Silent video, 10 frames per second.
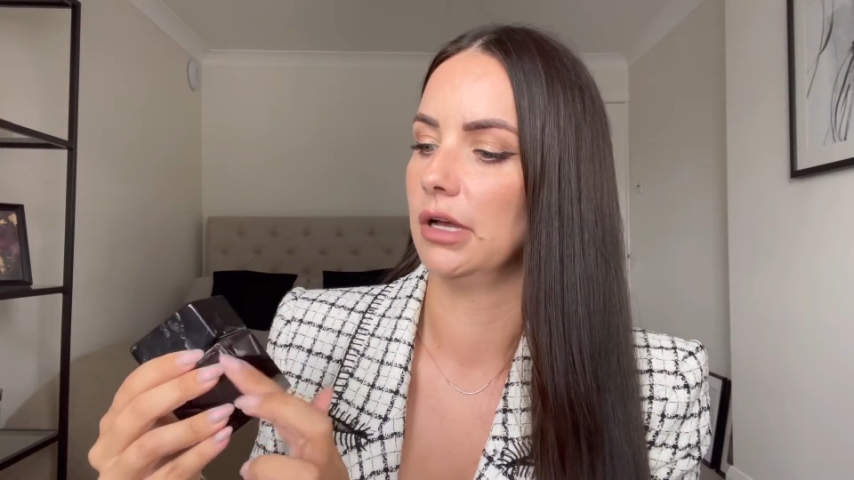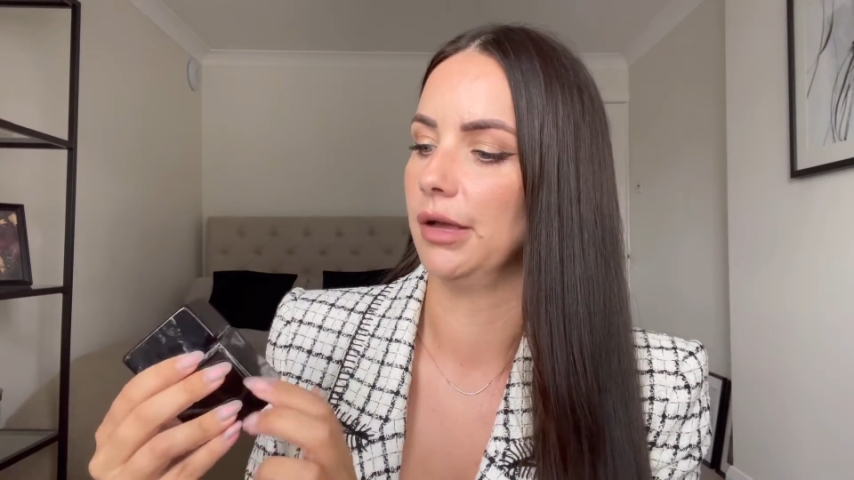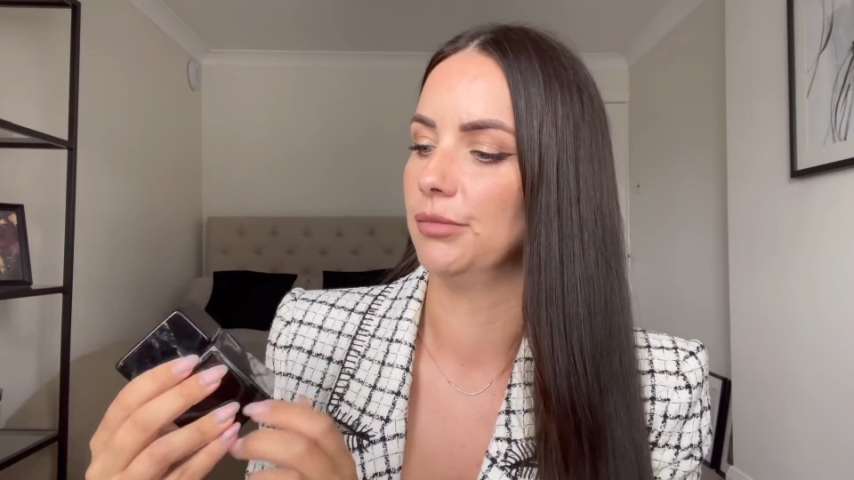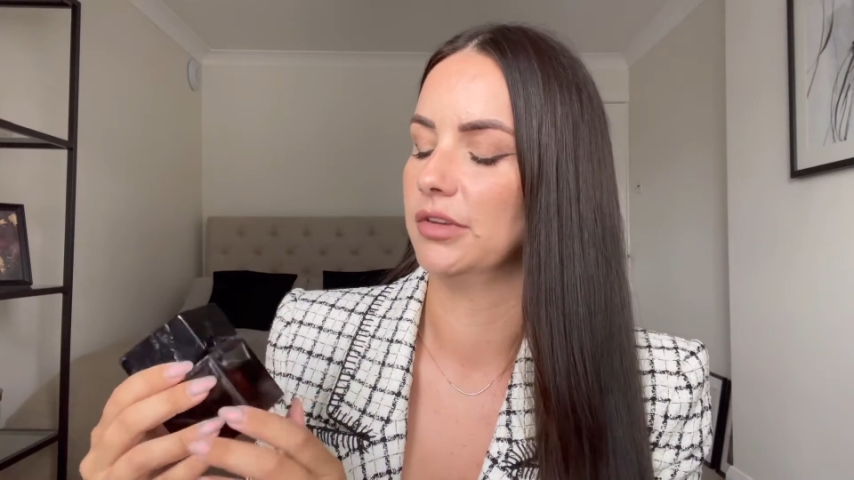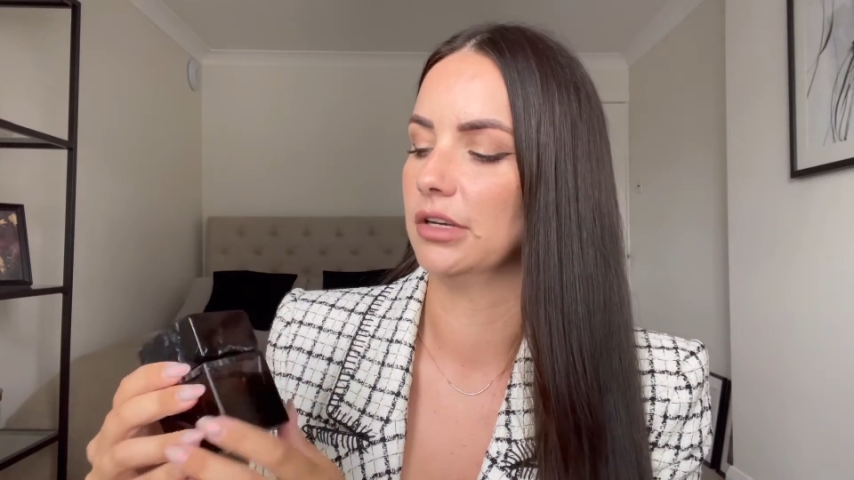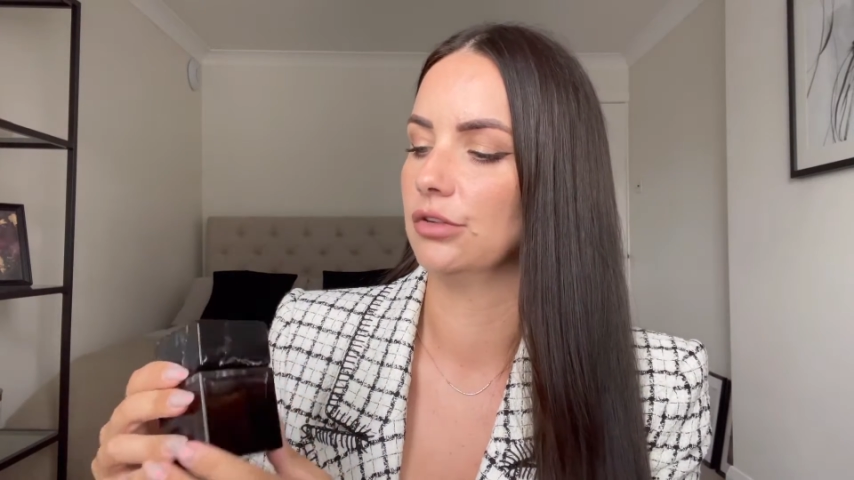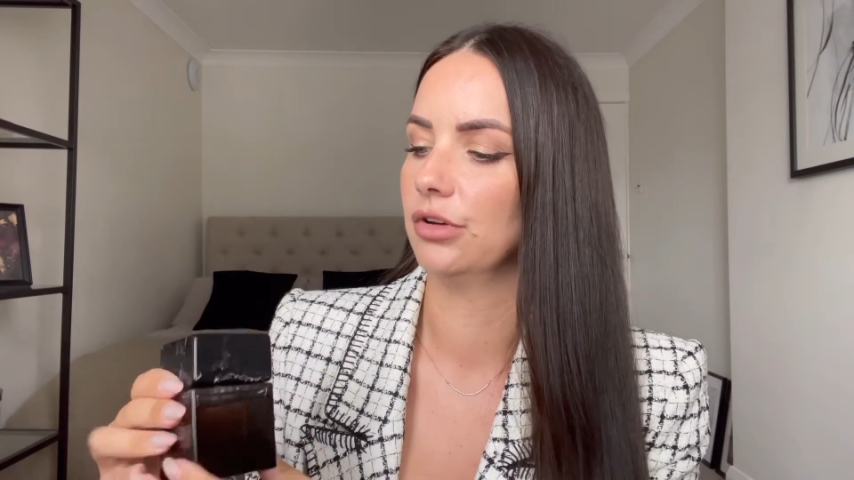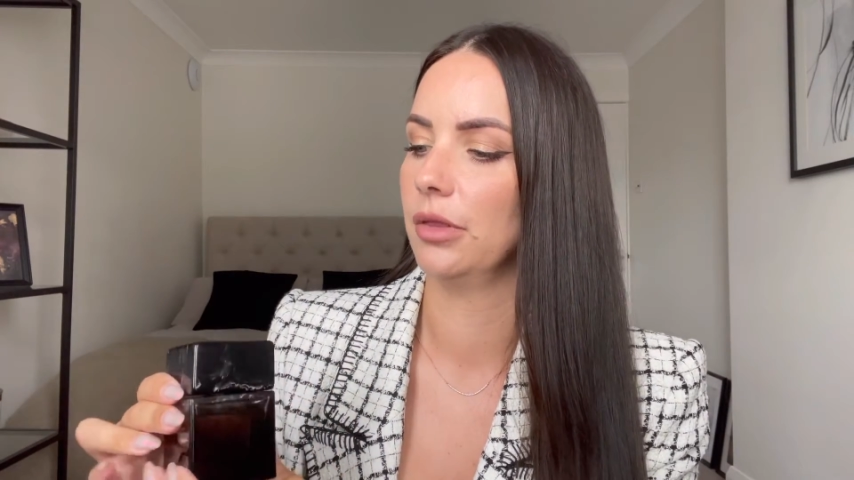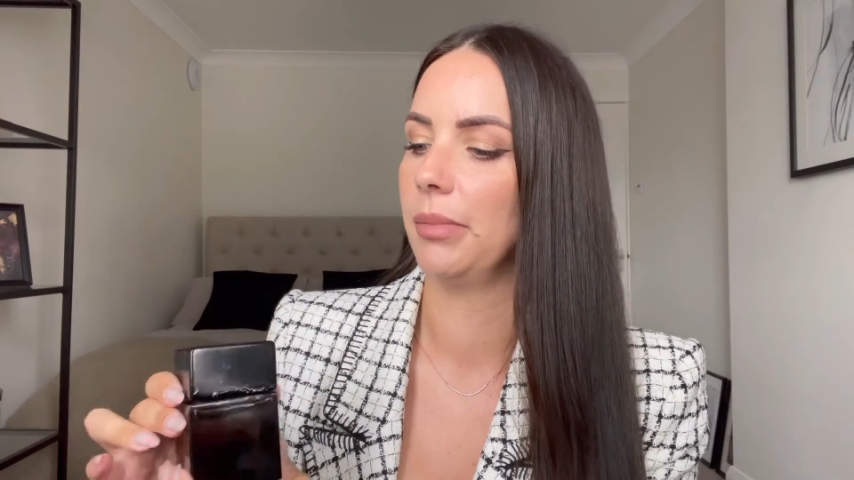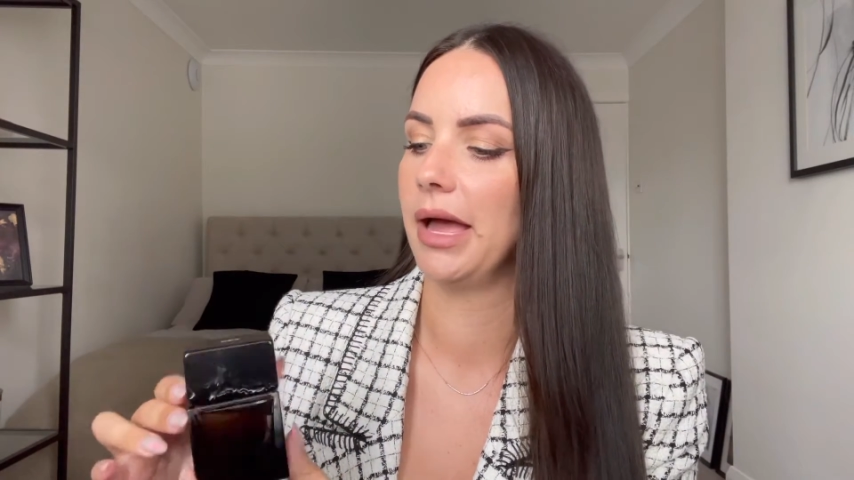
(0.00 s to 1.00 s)
um, signature
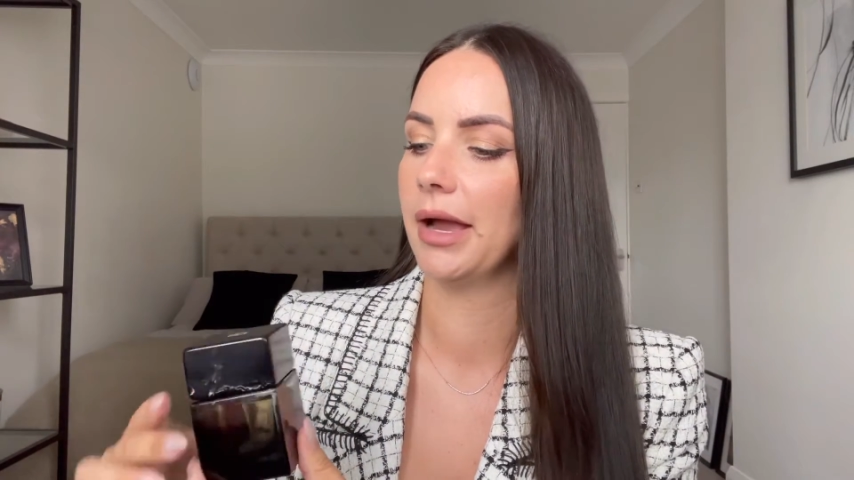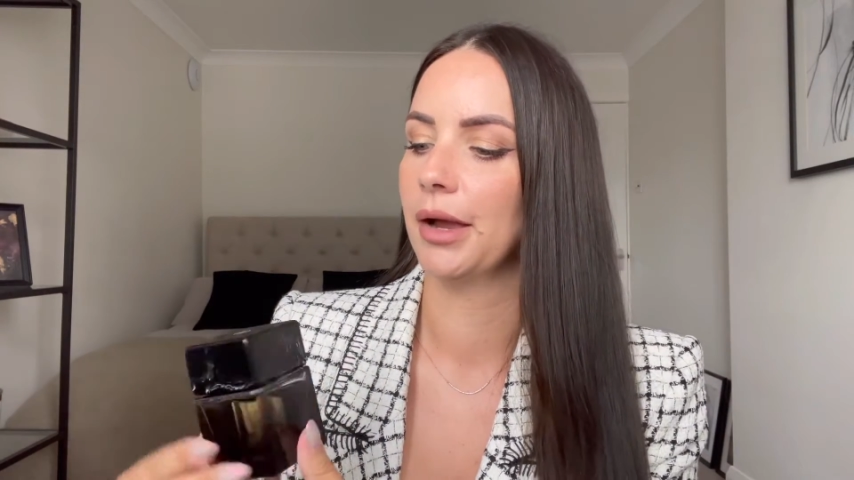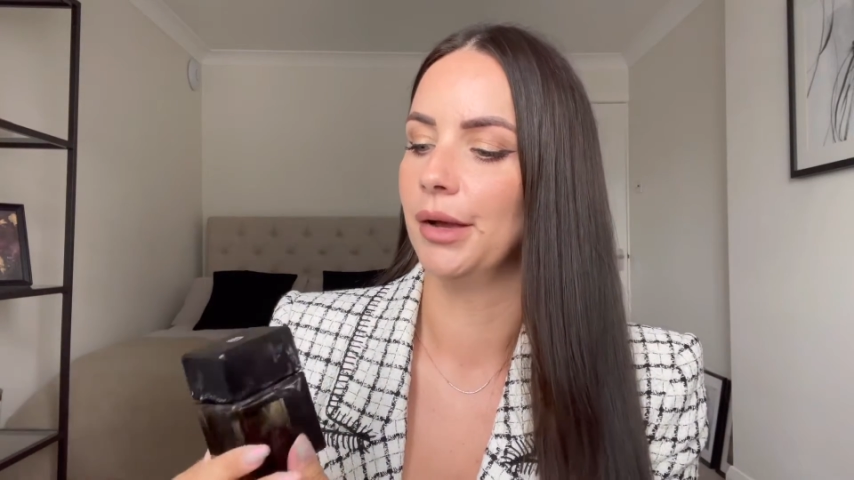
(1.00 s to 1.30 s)
at the back.